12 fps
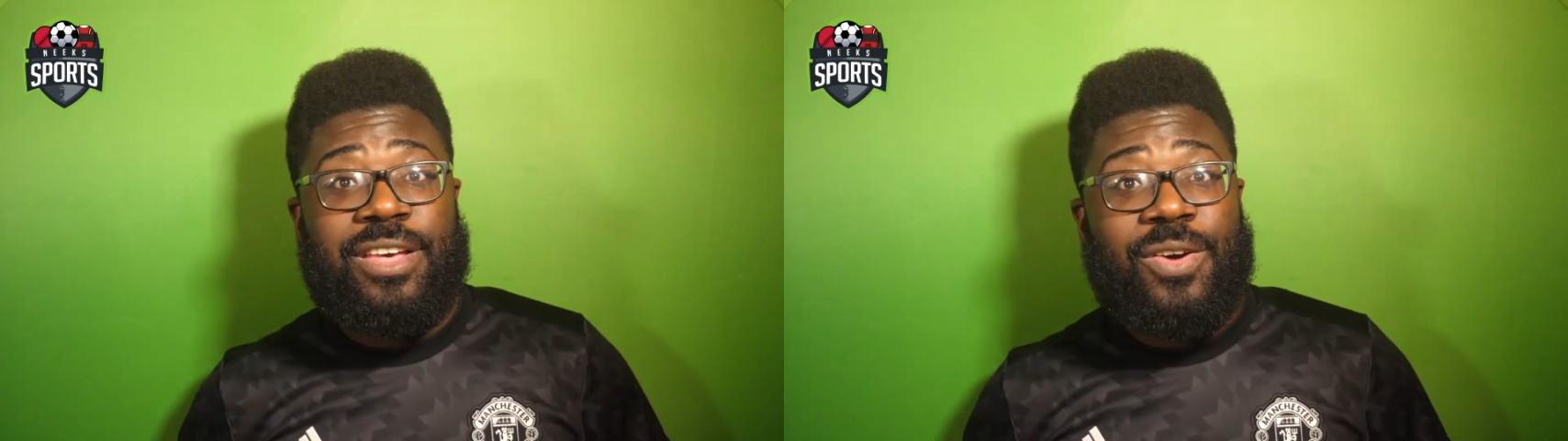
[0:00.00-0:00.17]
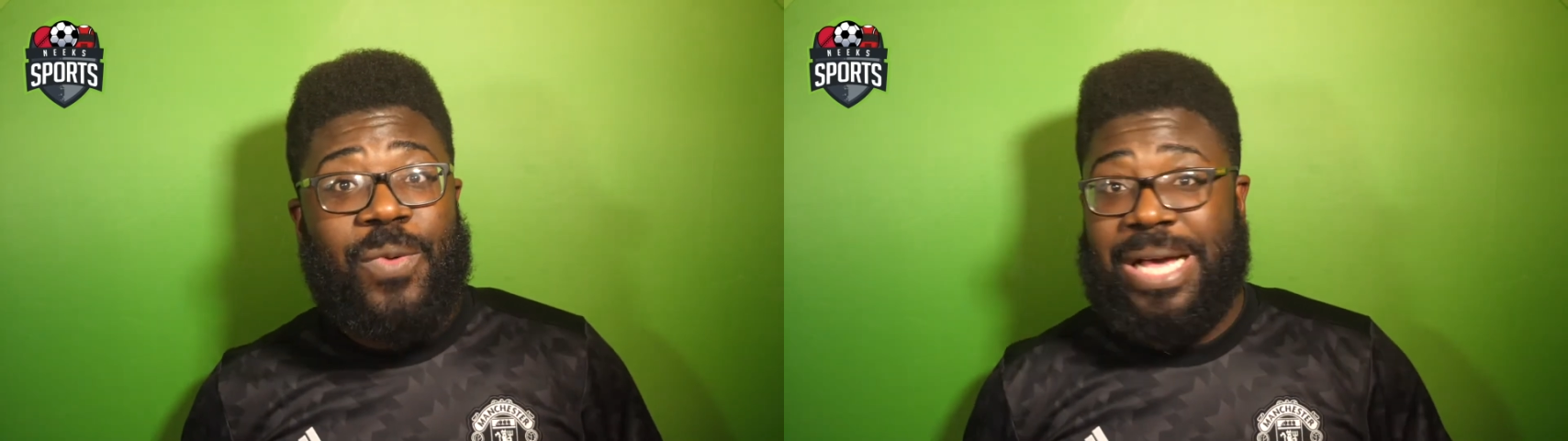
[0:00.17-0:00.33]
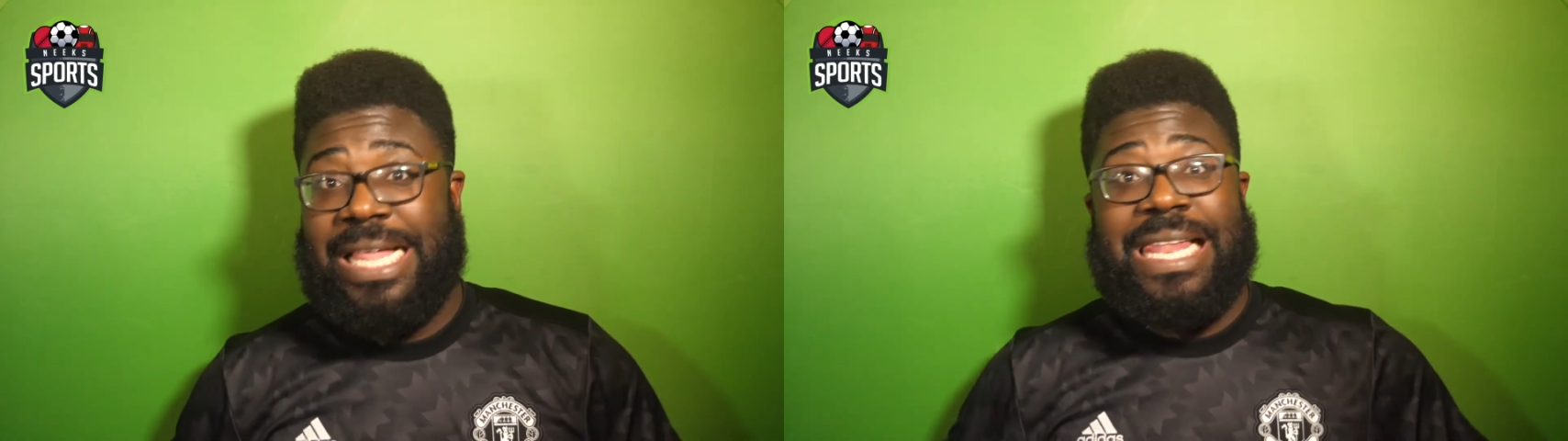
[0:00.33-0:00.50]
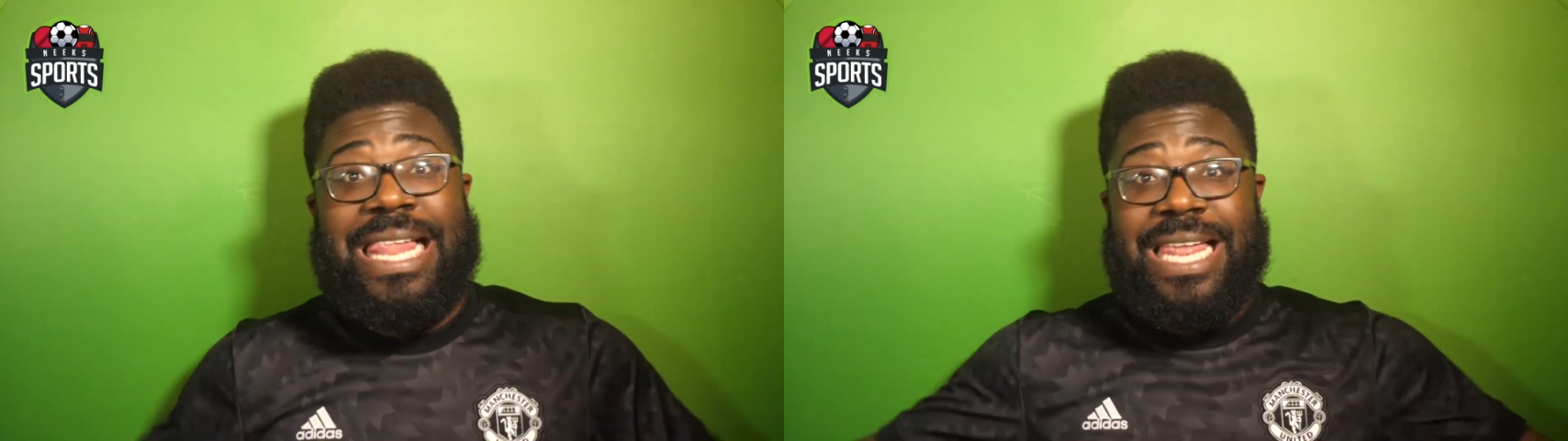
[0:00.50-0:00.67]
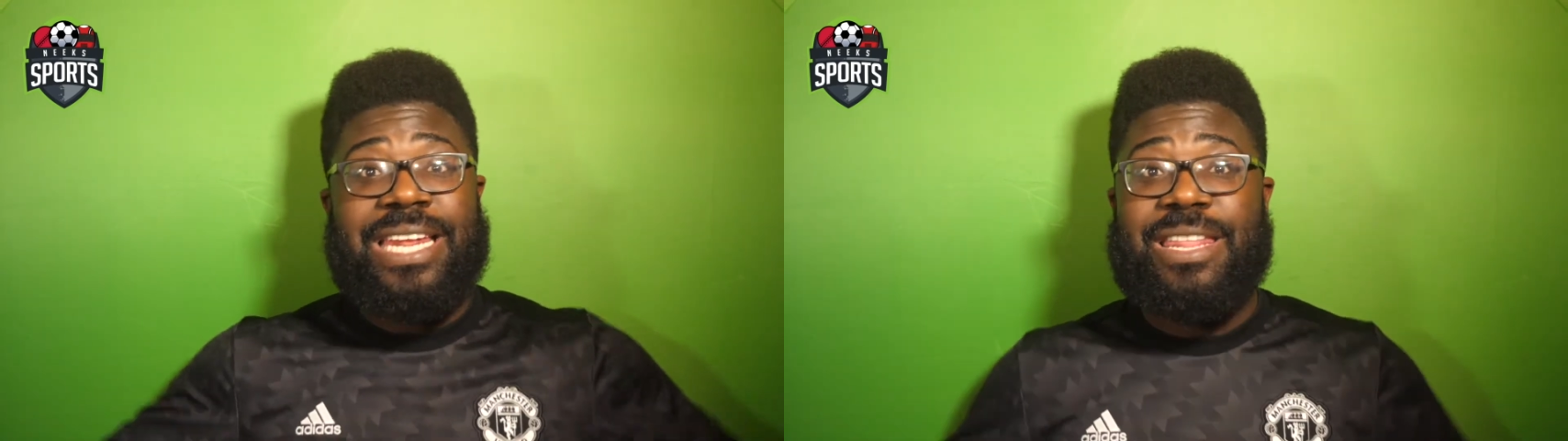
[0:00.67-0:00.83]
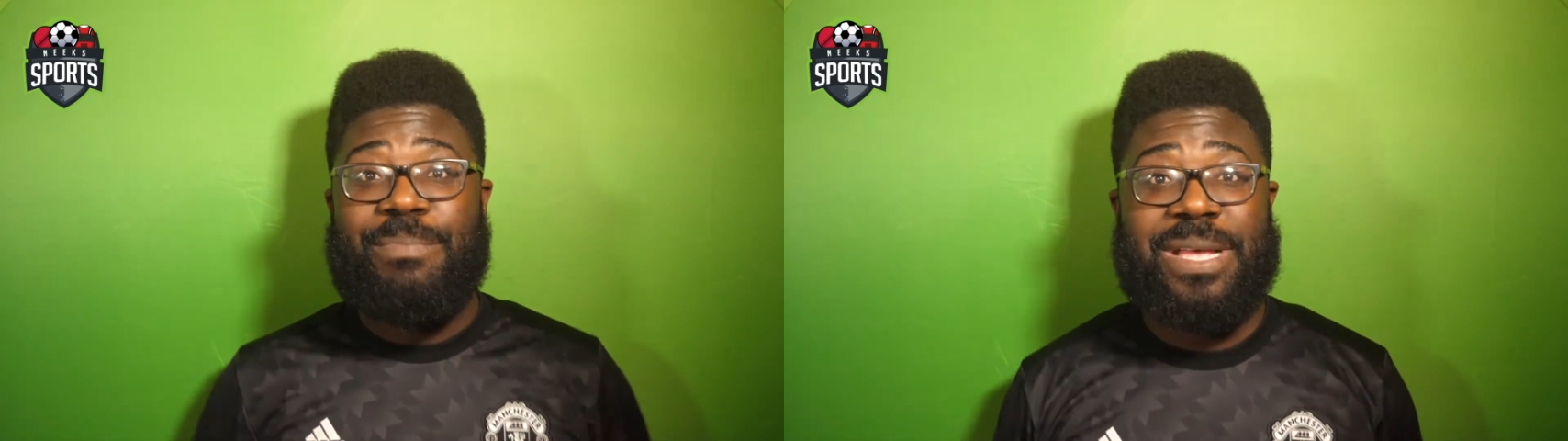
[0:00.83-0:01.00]
We're
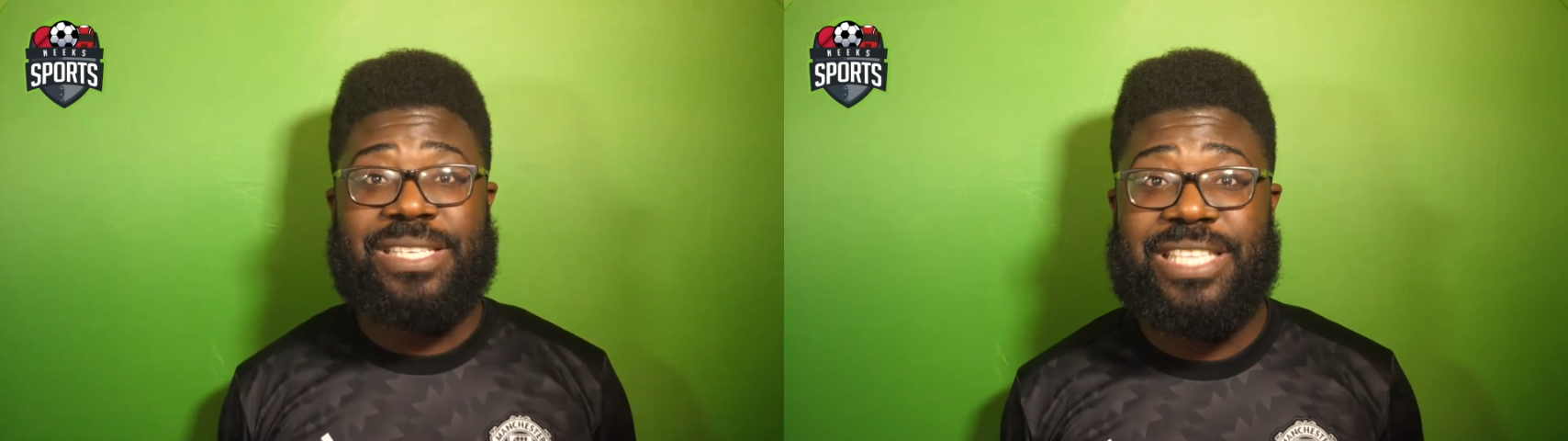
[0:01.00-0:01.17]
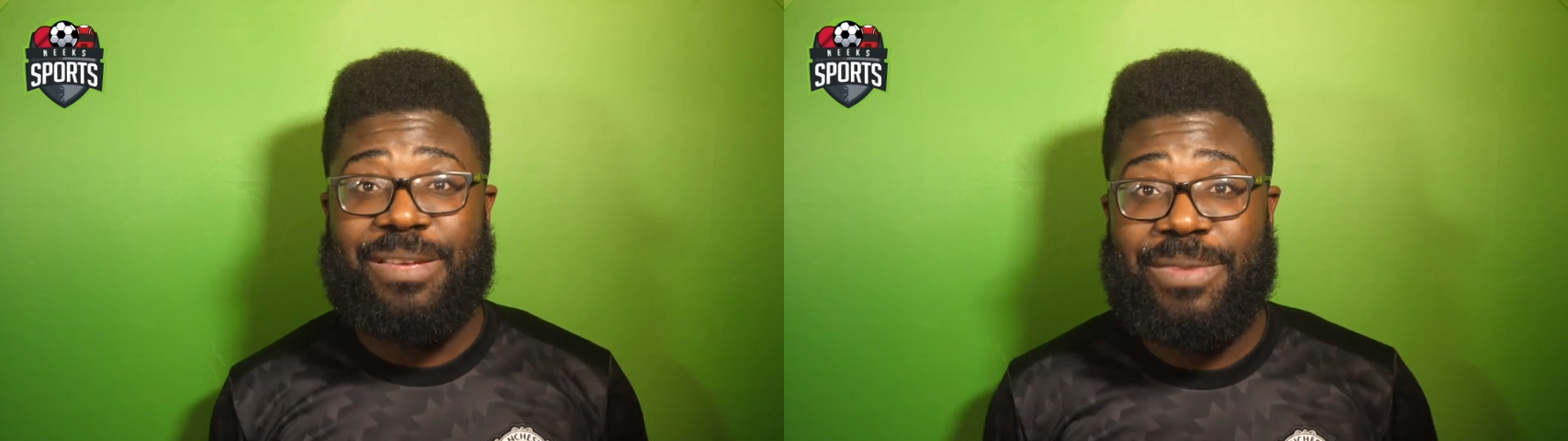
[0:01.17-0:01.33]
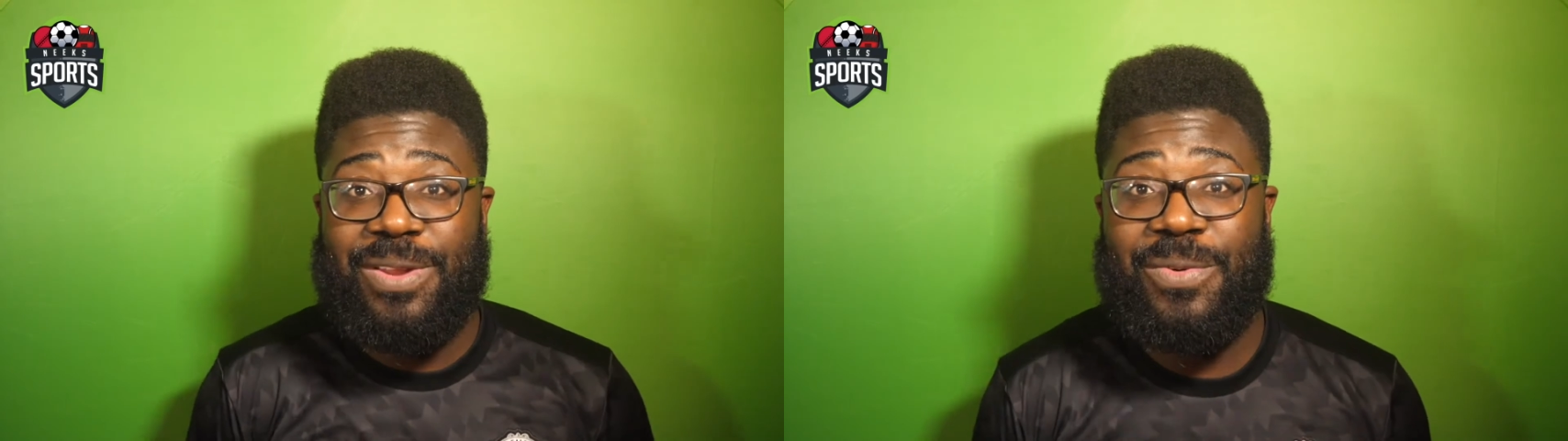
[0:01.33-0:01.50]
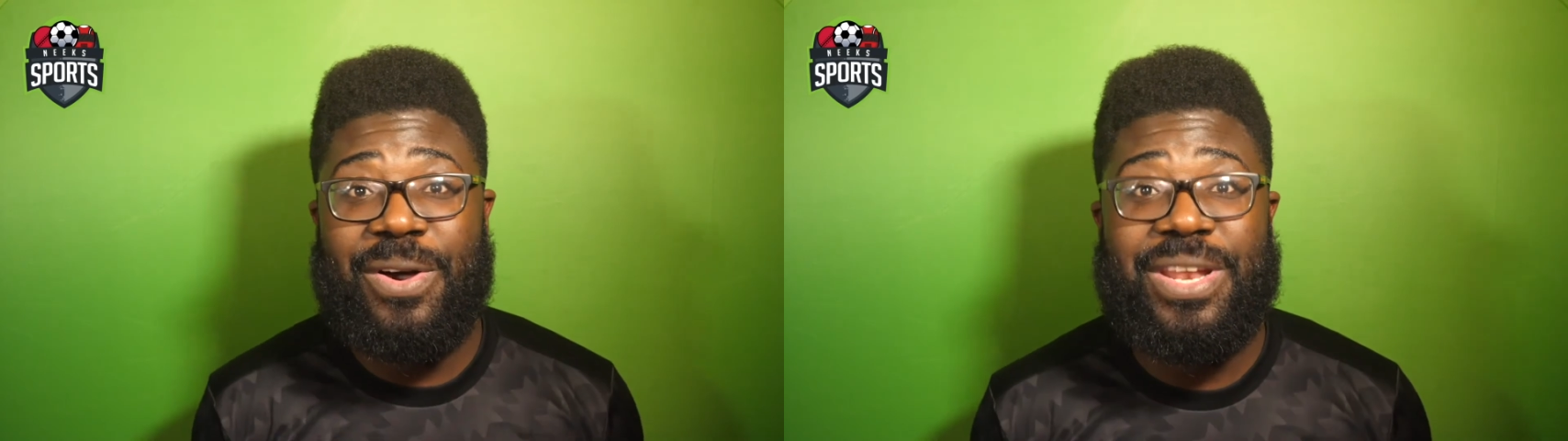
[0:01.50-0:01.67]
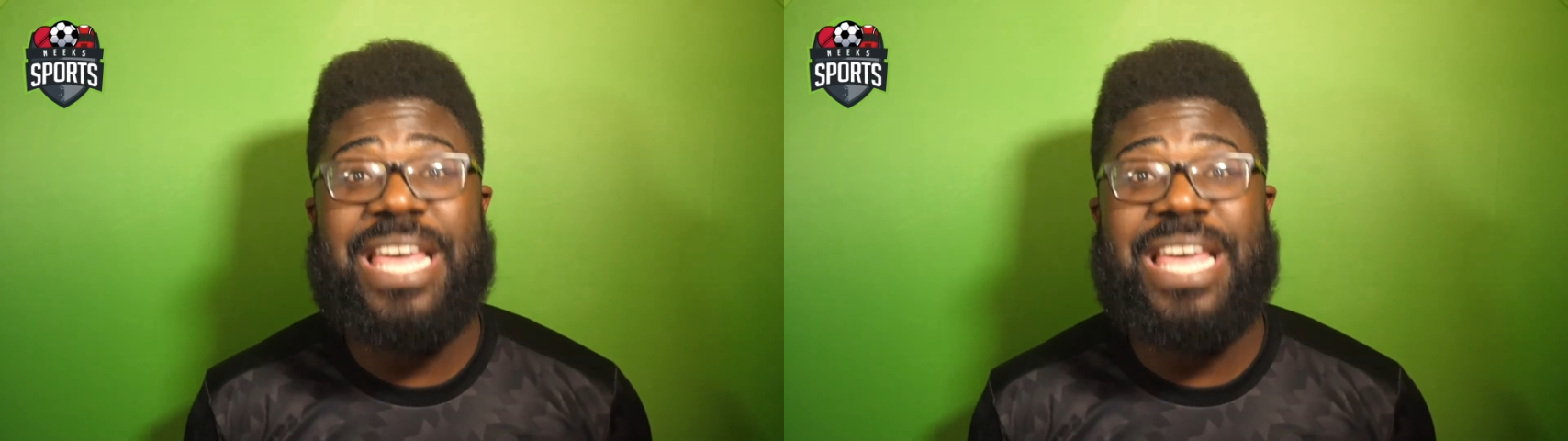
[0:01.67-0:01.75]
clearly the best team in the world.